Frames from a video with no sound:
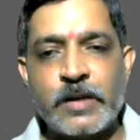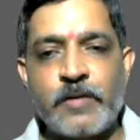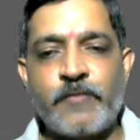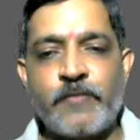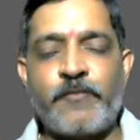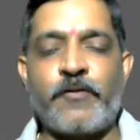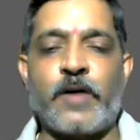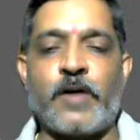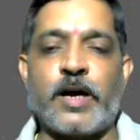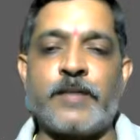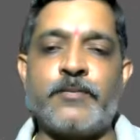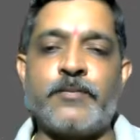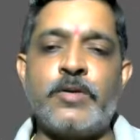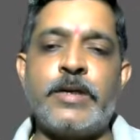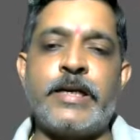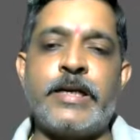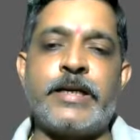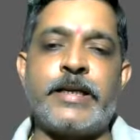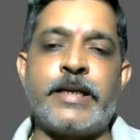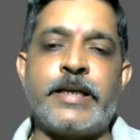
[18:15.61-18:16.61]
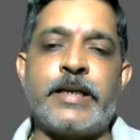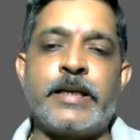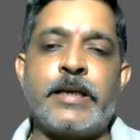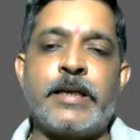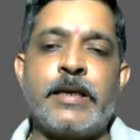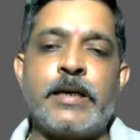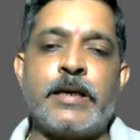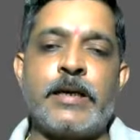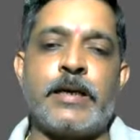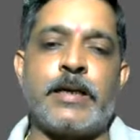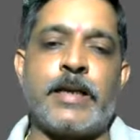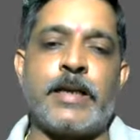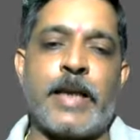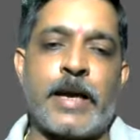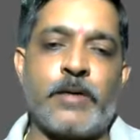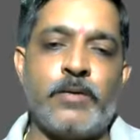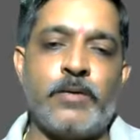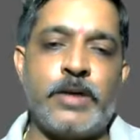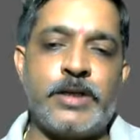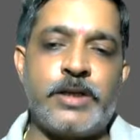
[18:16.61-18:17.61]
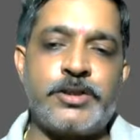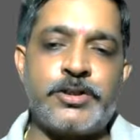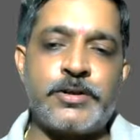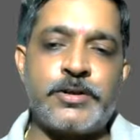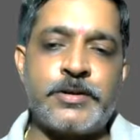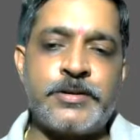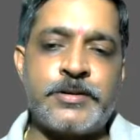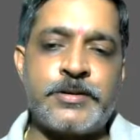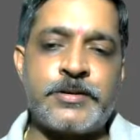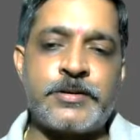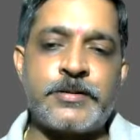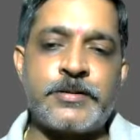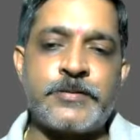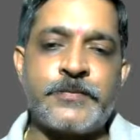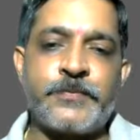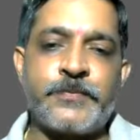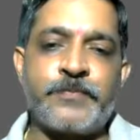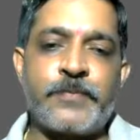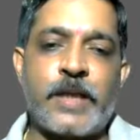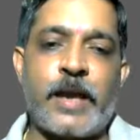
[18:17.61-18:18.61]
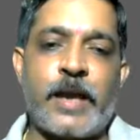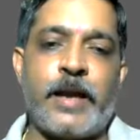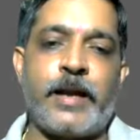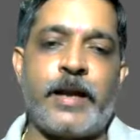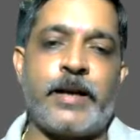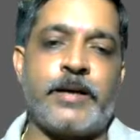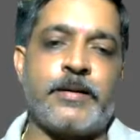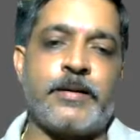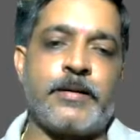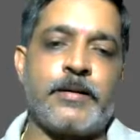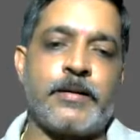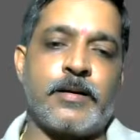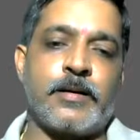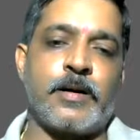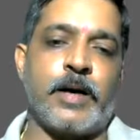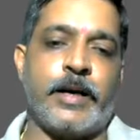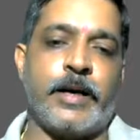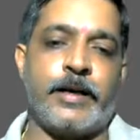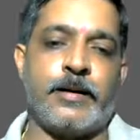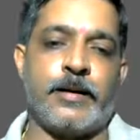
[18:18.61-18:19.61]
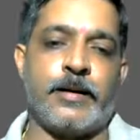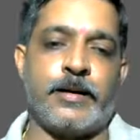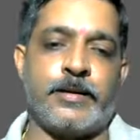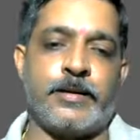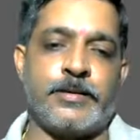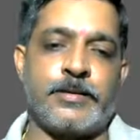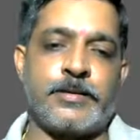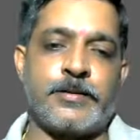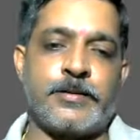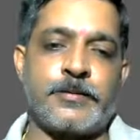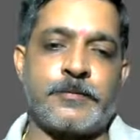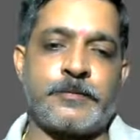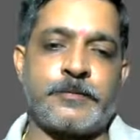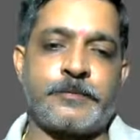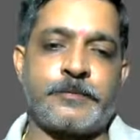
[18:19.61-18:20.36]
formulating regulations and guidelines.